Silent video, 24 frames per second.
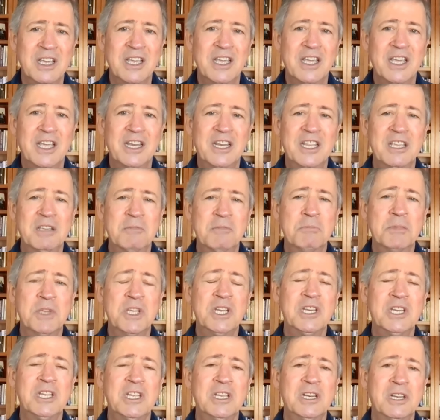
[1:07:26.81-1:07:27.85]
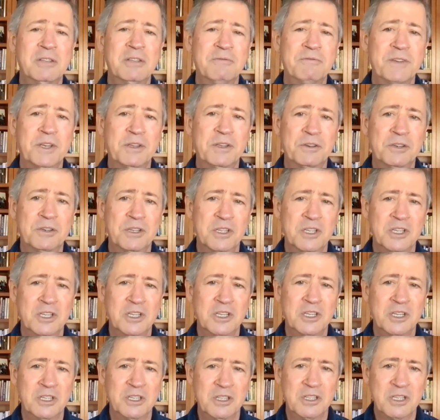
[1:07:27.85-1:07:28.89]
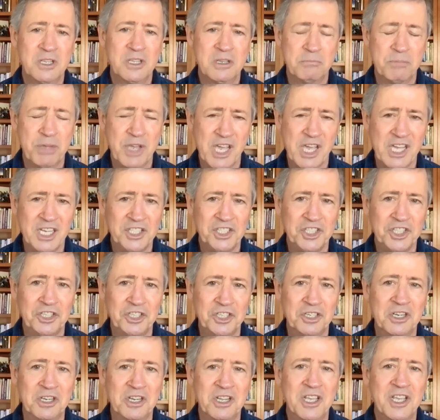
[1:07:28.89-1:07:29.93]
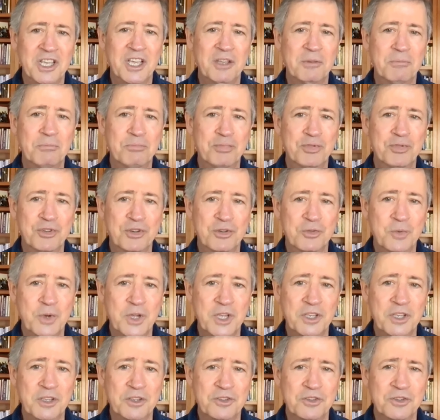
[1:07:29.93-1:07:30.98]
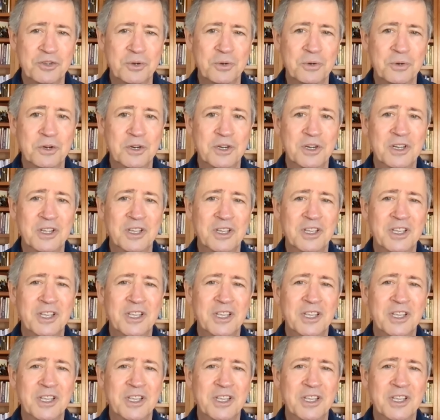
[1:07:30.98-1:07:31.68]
And he immediately felt compassion and put away his sword.